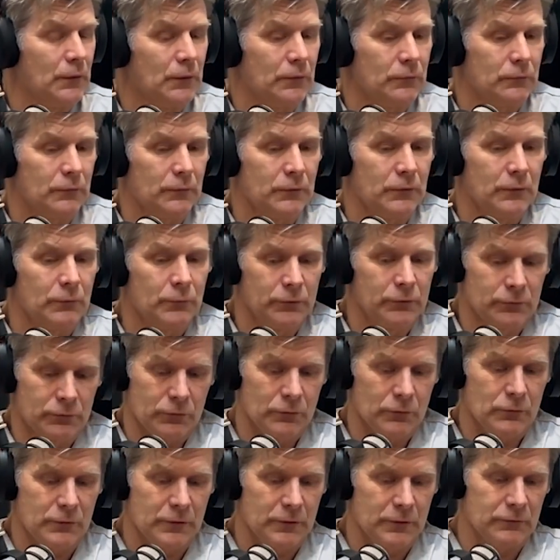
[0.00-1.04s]
So there were
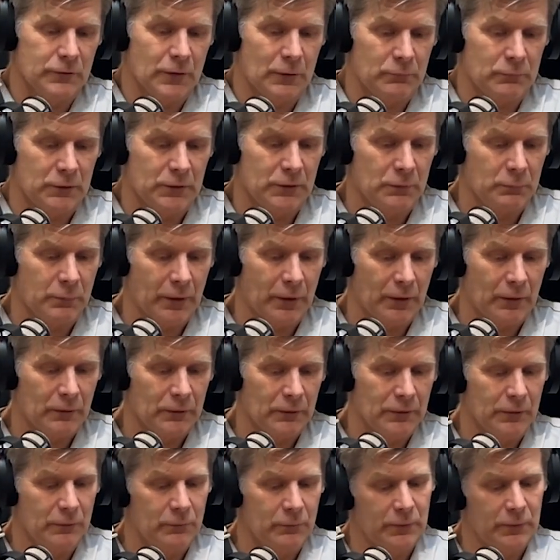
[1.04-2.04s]
two things happening in parallel.